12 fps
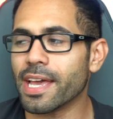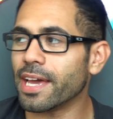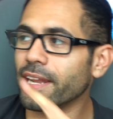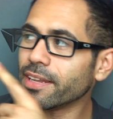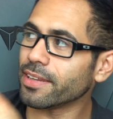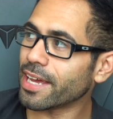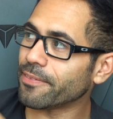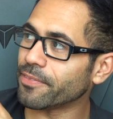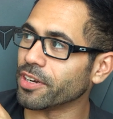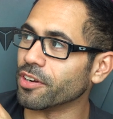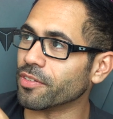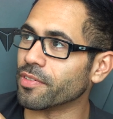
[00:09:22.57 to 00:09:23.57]
and in that
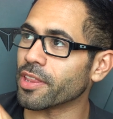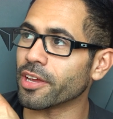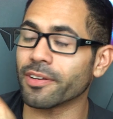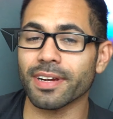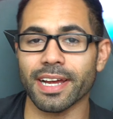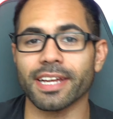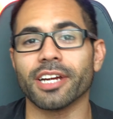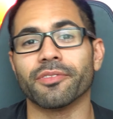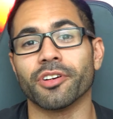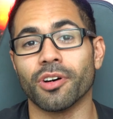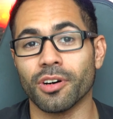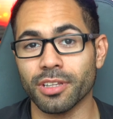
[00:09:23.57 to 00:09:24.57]
video over there i
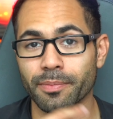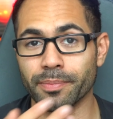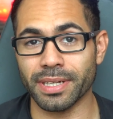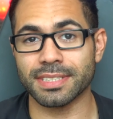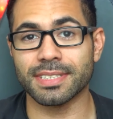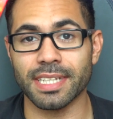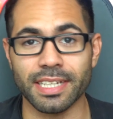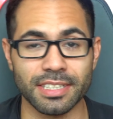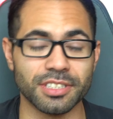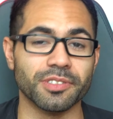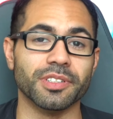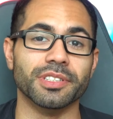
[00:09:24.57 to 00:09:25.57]
cover all the best
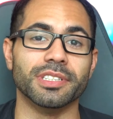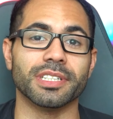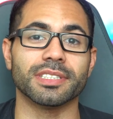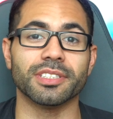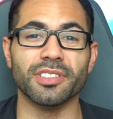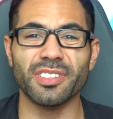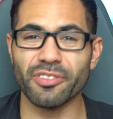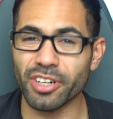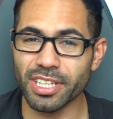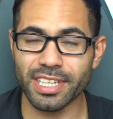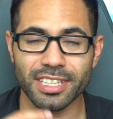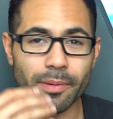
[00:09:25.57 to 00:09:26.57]
settings to adjust so you can
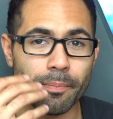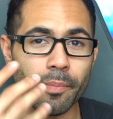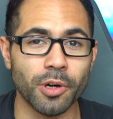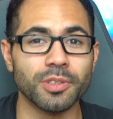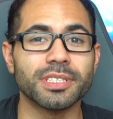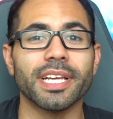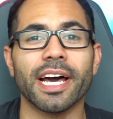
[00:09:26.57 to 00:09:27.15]
really get the most